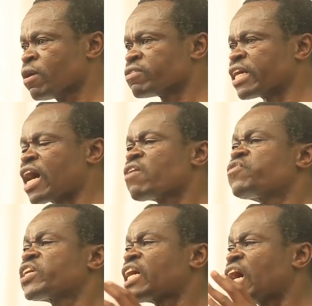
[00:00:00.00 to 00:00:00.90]
that
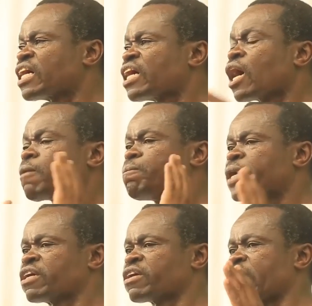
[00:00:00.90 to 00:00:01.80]
Africa can be
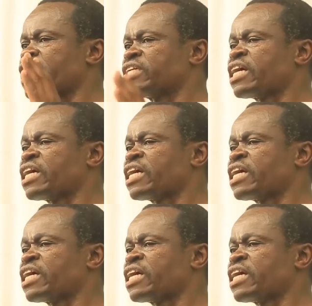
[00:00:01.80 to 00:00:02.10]
great